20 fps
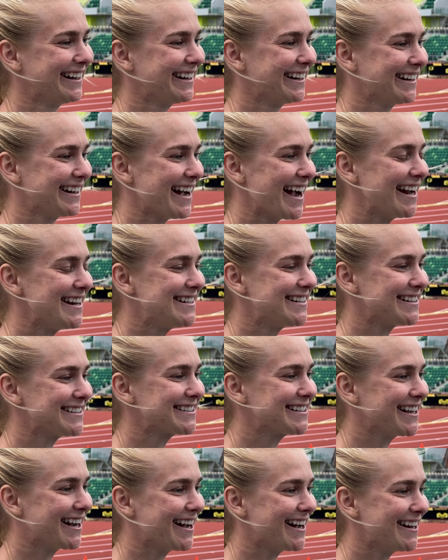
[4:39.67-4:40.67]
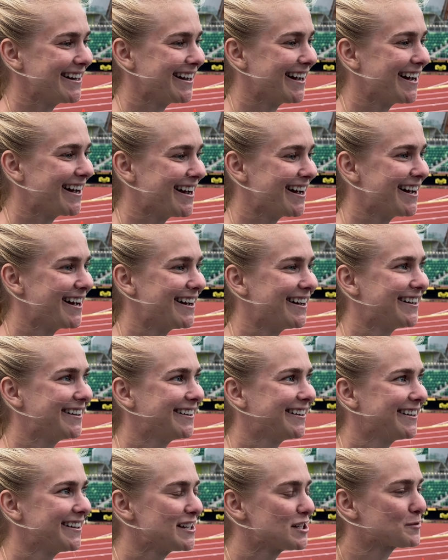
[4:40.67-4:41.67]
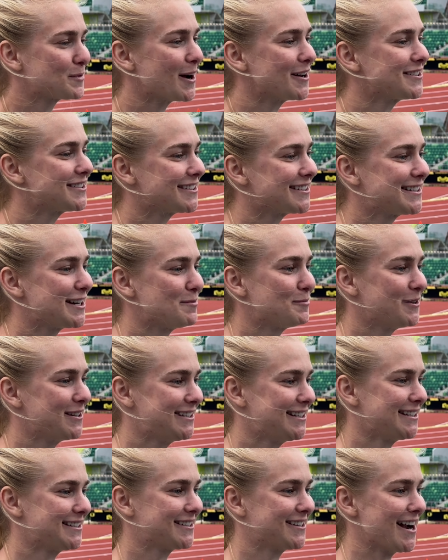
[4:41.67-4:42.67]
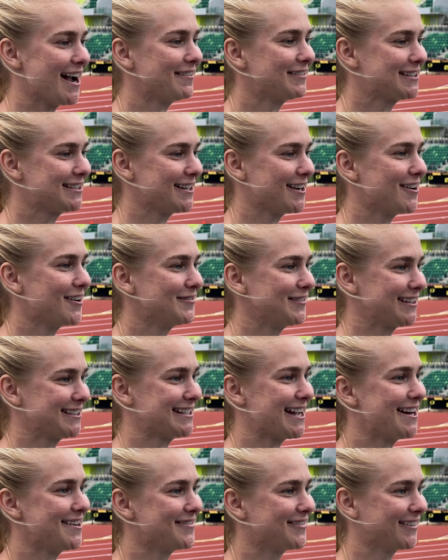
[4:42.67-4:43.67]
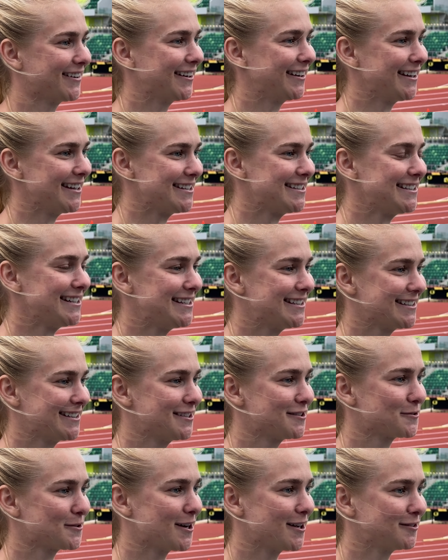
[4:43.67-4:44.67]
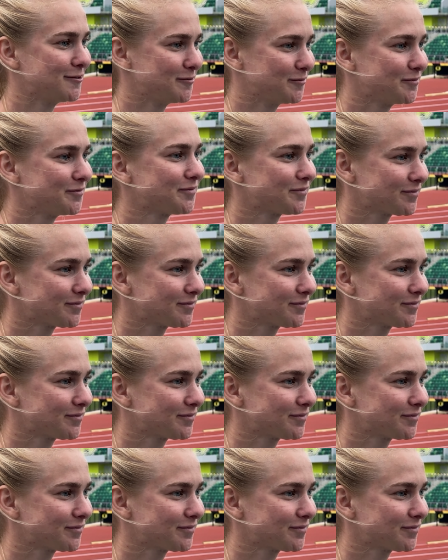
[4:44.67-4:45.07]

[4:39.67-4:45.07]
I just got a sponsorship with Discraft, so I'm excited for this season as well. And what